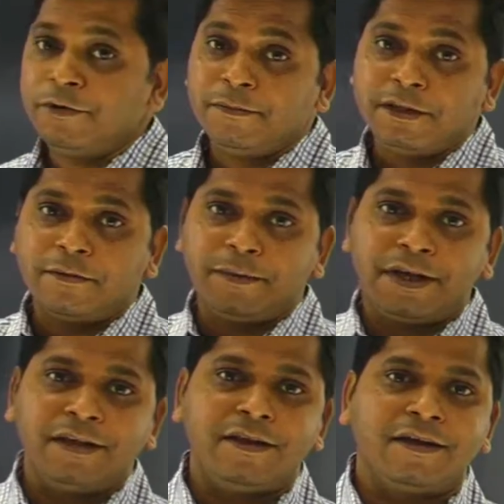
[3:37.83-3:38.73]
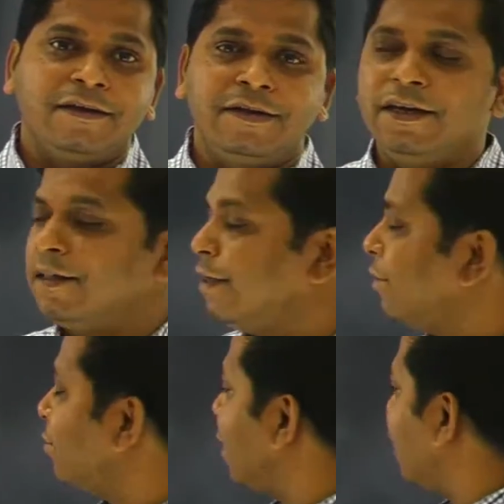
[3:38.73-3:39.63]
in the beginning, DNA
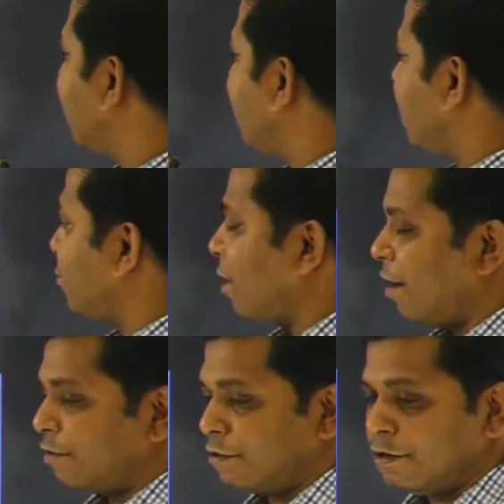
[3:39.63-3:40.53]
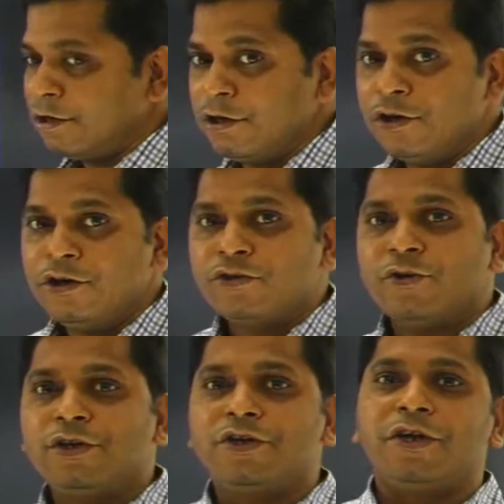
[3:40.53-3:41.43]
is negatively charged. So,
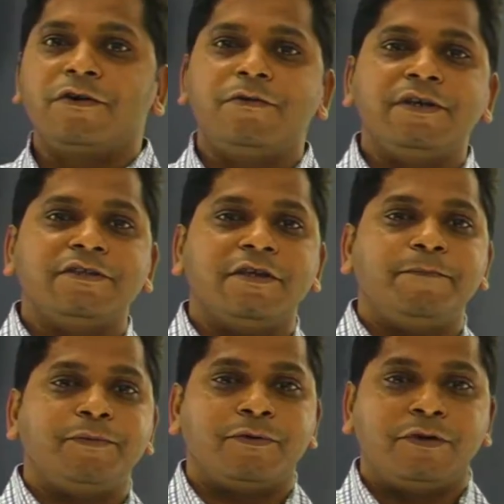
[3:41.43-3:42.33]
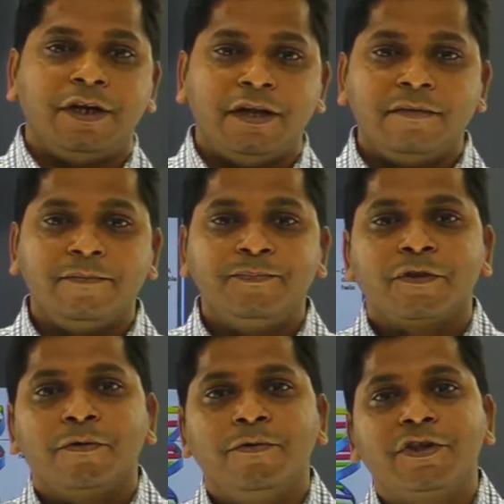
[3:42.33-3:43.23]
it requires a protein
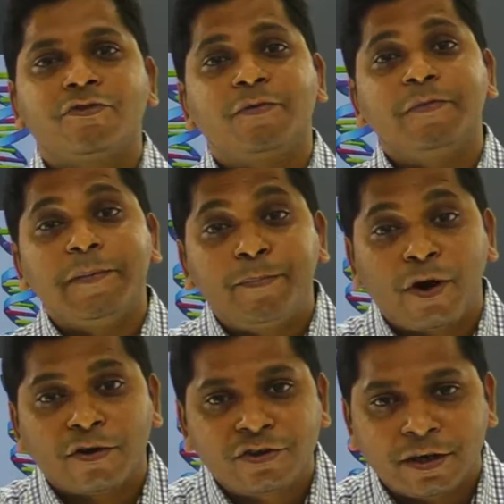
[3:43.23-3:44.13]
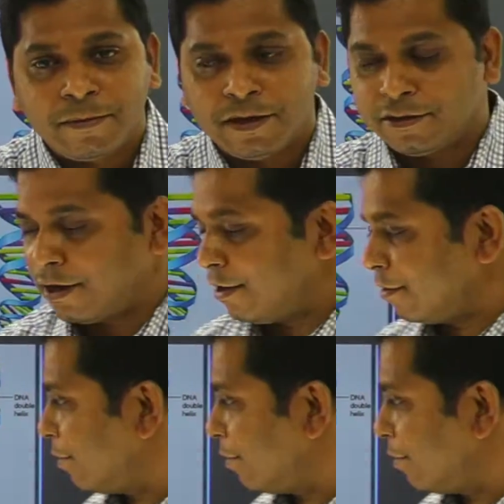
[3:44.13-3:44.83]
which should be positively charged.